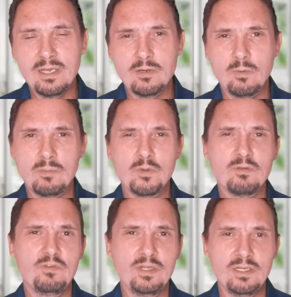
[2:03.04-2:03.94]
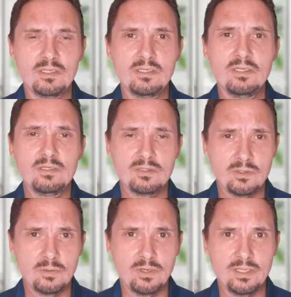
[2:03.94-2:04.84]
or I'm not feeling
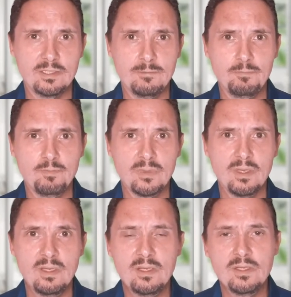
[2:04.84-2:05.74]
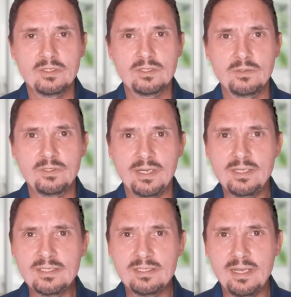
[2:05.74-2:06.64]
so great. So to
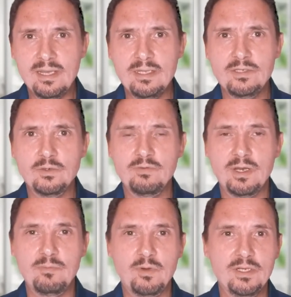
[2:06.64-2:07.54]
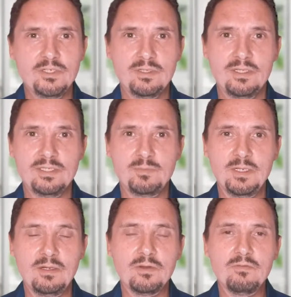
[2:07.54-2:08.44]
understand your vibration, there's been
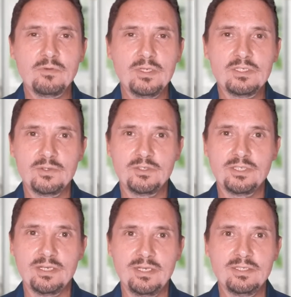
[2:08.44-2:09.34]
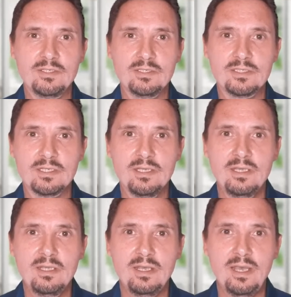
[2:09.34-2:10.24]
a lot of research done into this.
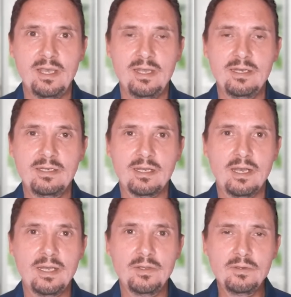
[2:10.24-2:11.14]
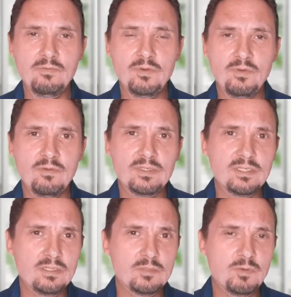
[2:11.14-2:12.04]
And I don't know if you've ever
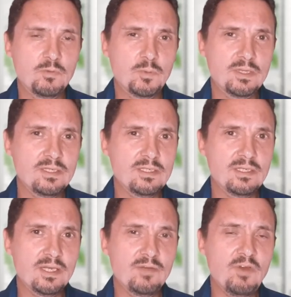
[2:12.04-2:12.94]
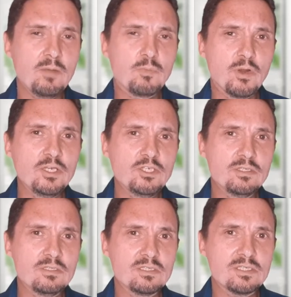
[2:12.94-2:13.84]
seen this before, but there's a
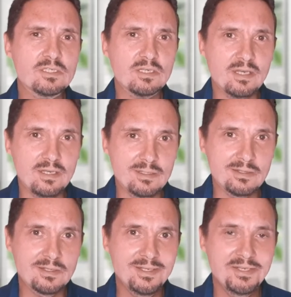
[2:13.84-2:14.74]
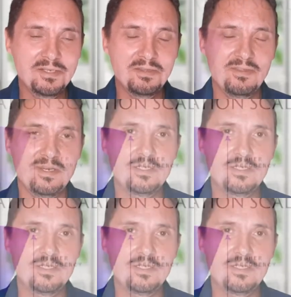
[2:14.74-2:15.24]
vibrational scale that is